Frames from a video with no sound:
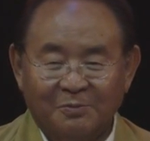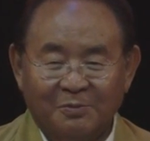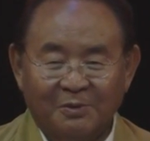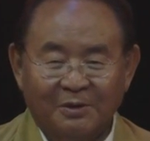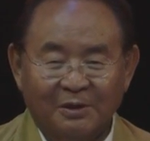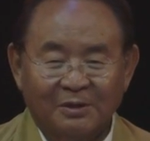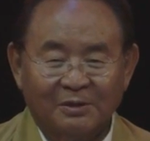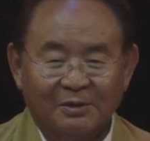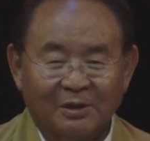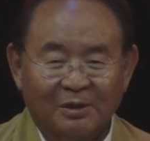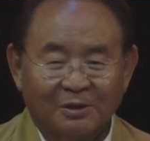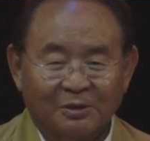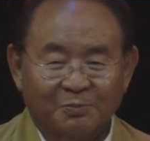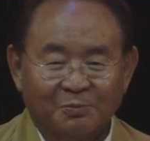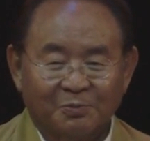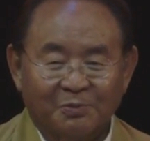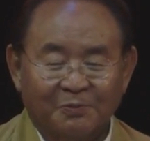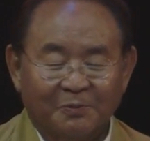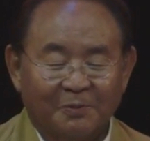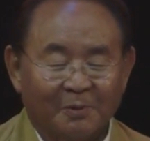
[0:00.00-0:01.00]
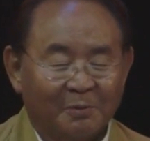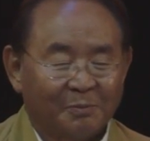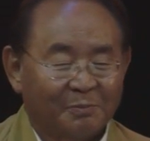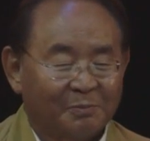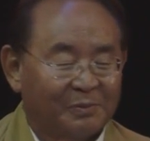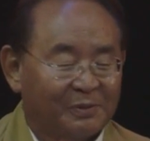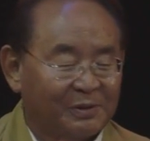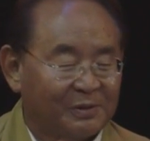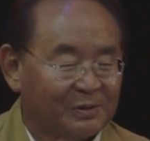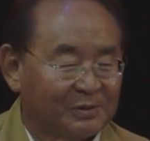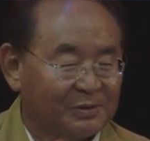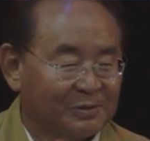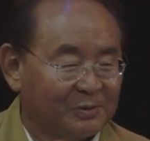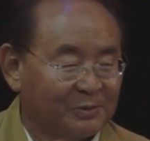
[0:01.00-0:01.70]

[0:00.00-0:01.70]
brings such profound peace,